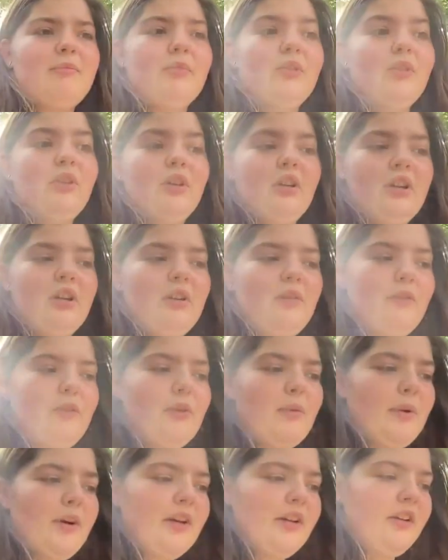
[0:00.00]
look, if
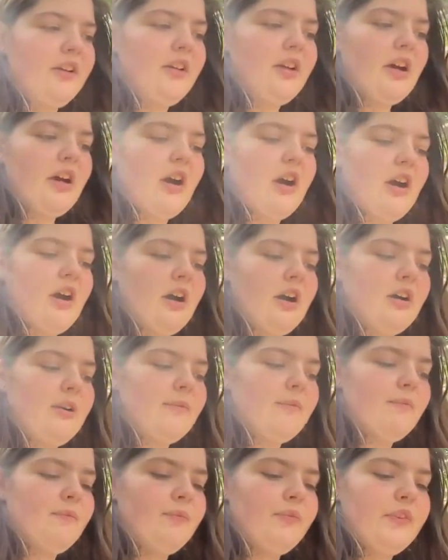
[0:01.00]
you will.
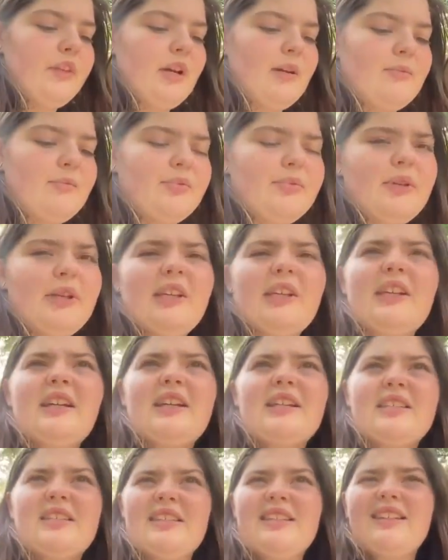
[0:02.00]
I'm planning
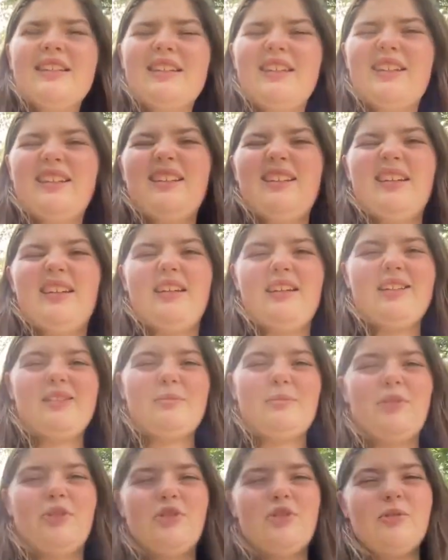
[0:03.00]
on sealing it like it's
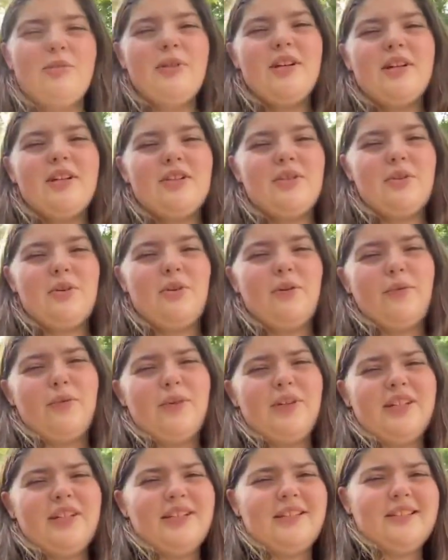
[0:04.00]
butcher block, so
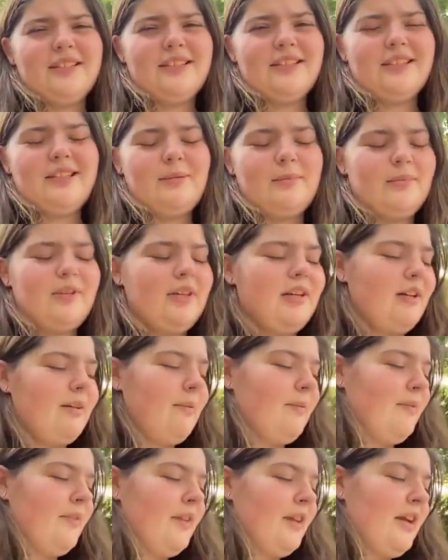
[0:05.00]
hopefully it does the same thing.
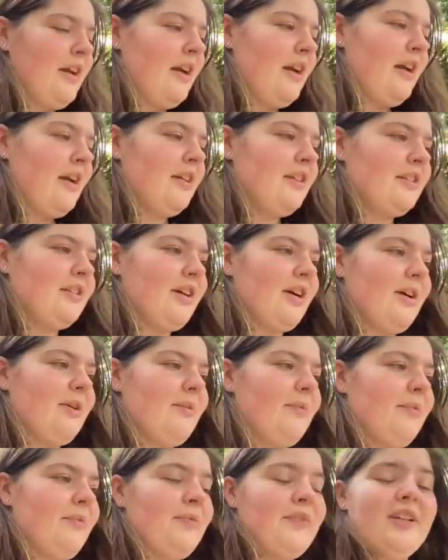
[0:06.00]
So
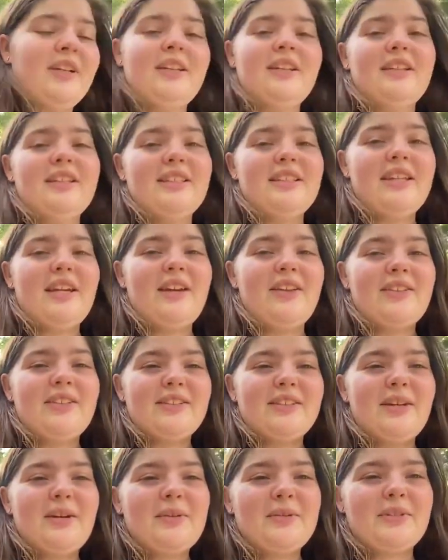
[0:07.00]
let's see how this
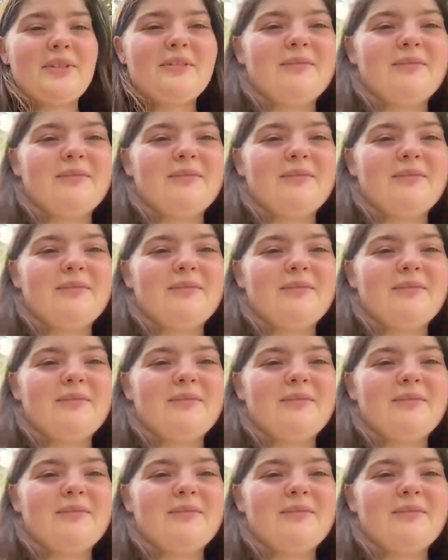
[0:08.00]
goes.